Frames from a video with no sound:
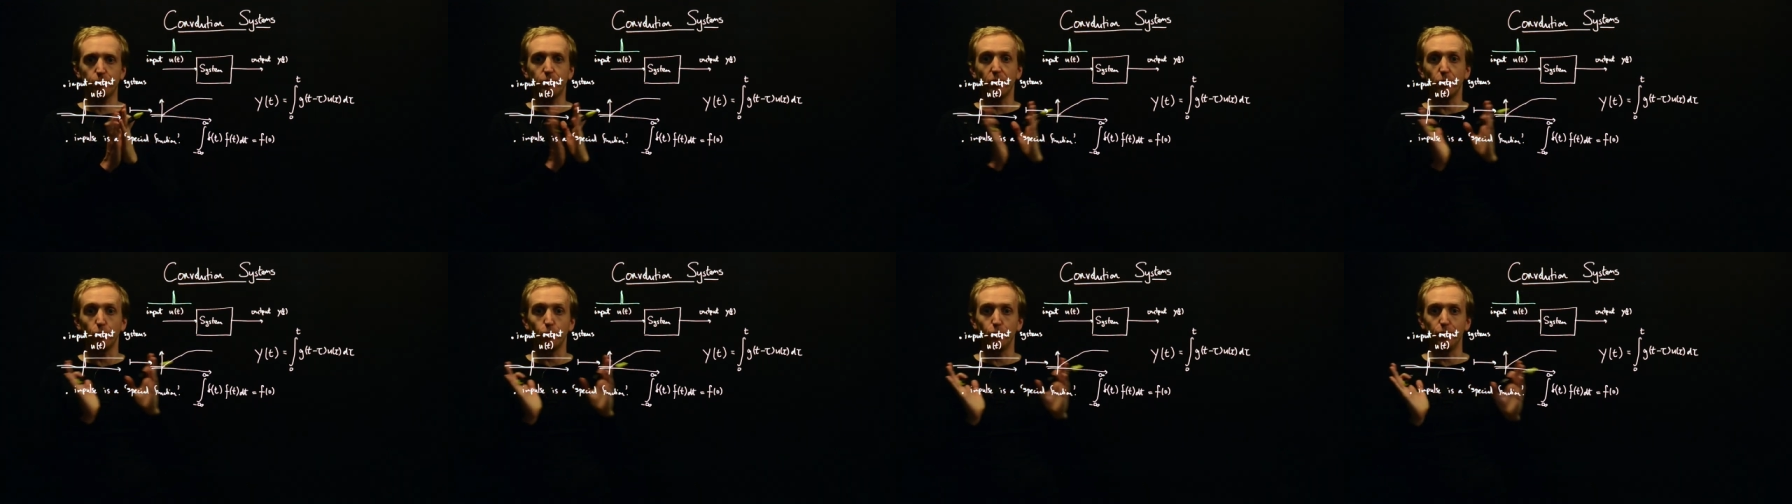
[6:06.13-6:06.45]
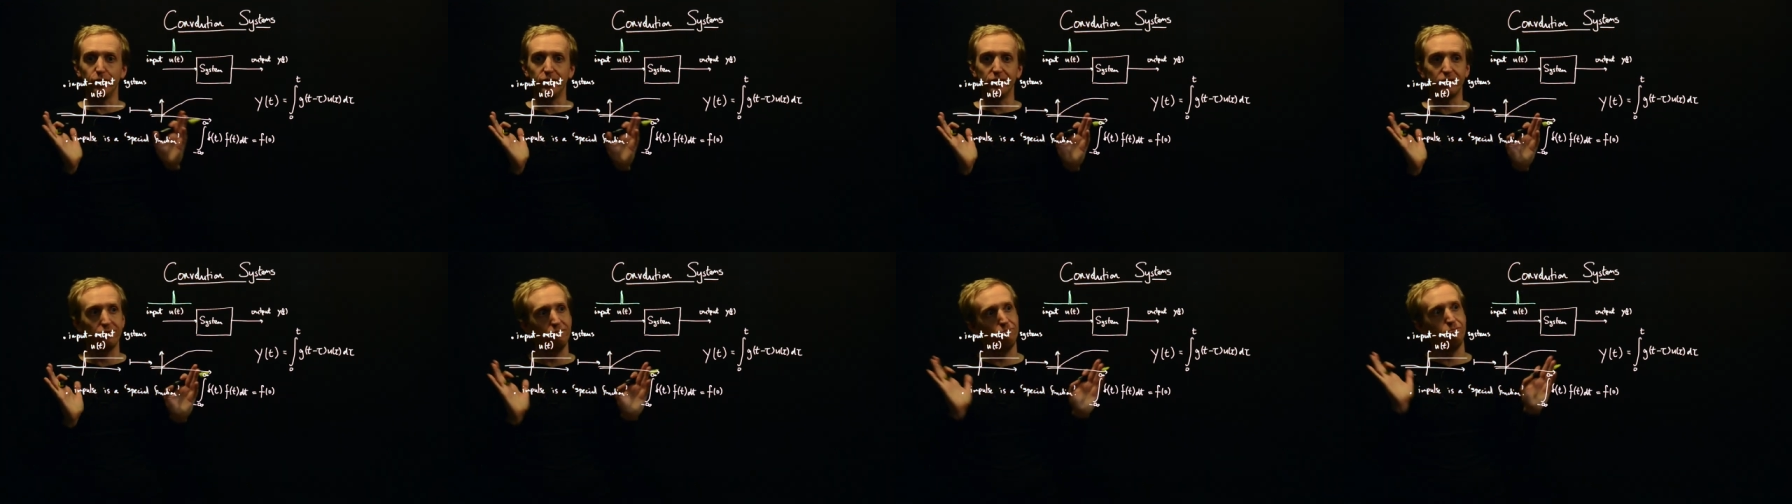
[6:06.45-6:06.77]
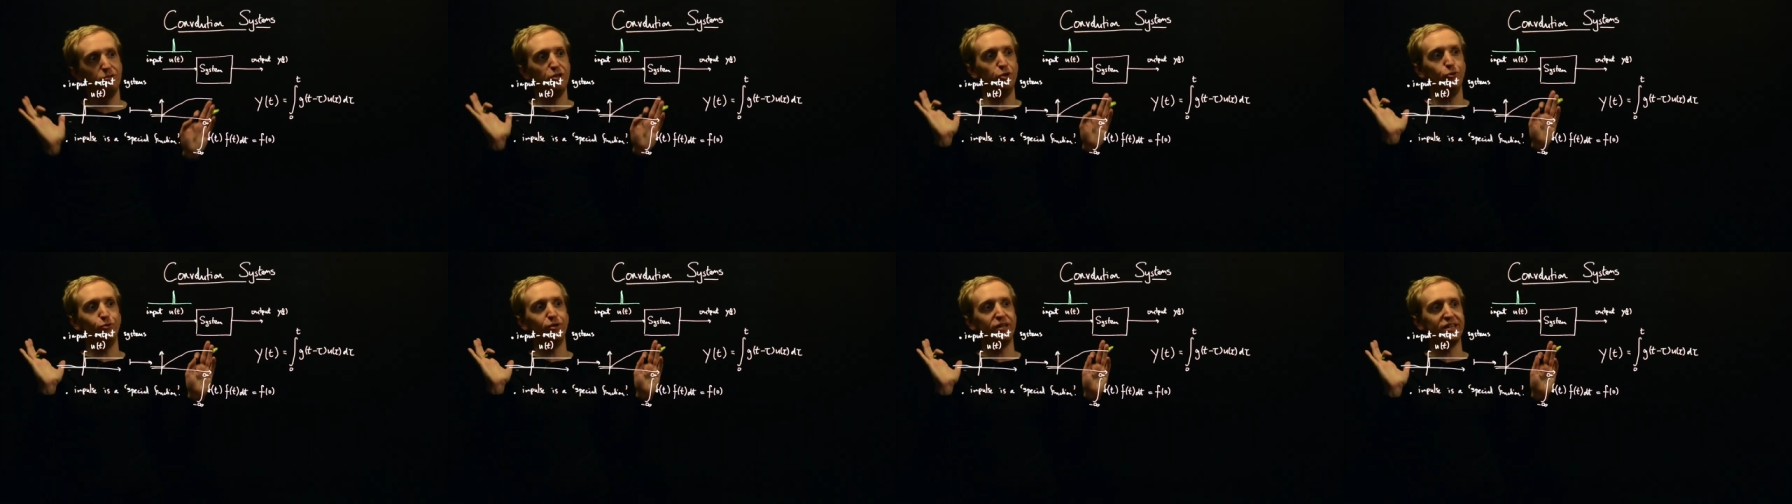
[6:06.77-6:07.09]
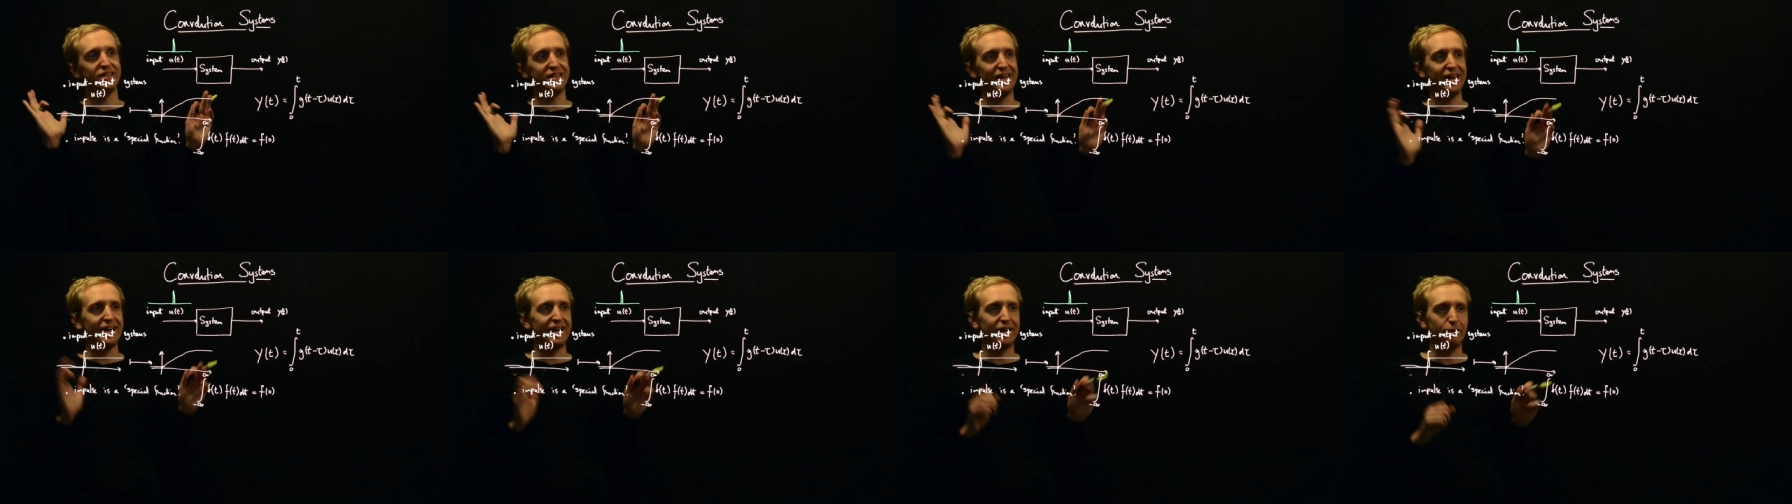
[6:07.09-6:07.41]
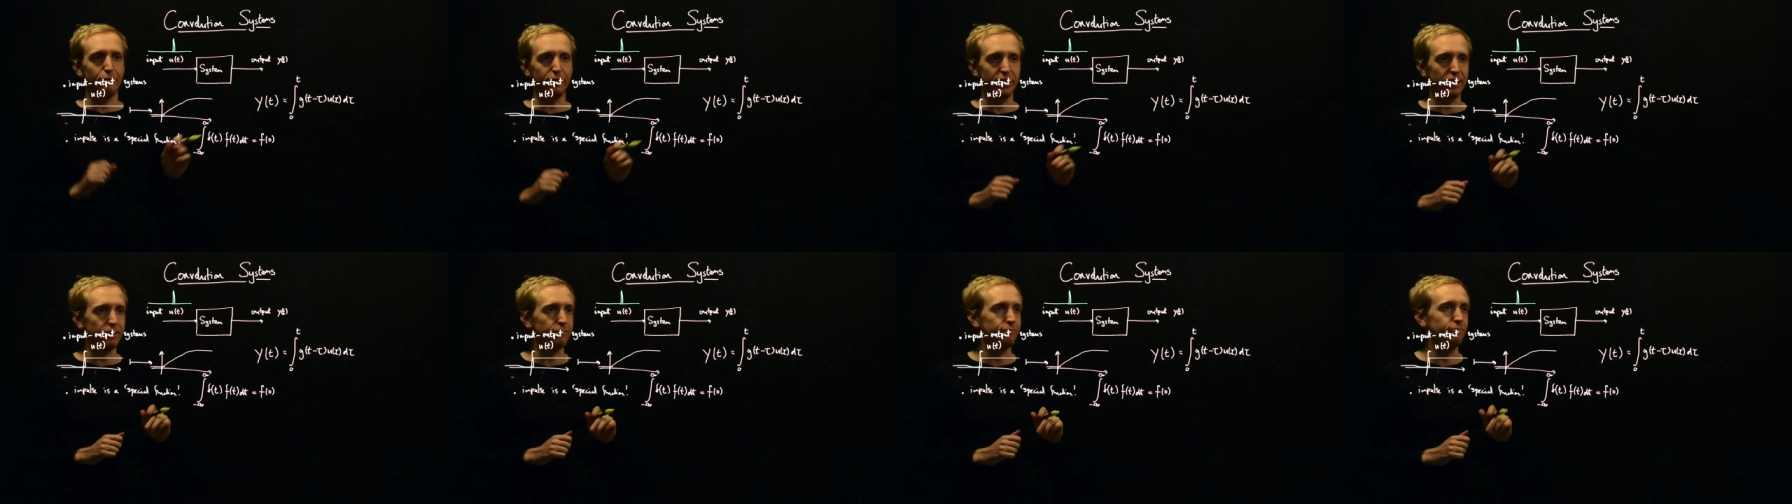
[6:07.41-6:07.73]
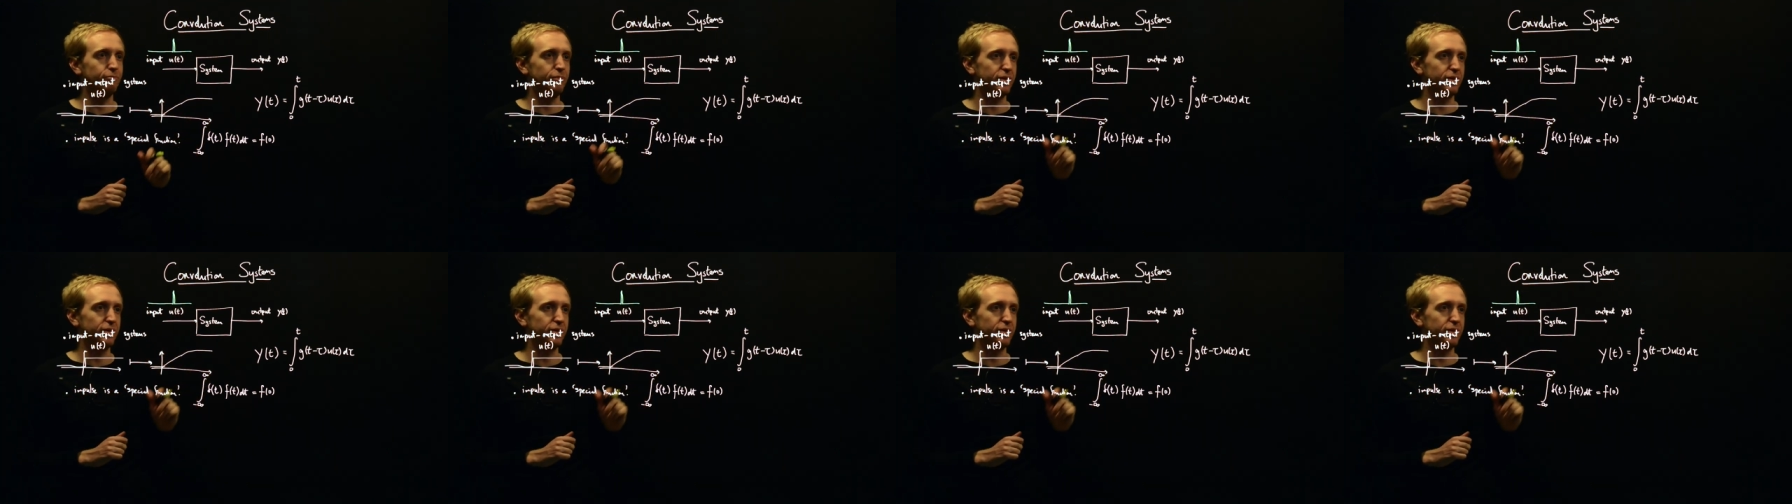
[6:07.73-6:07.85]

but with unit area.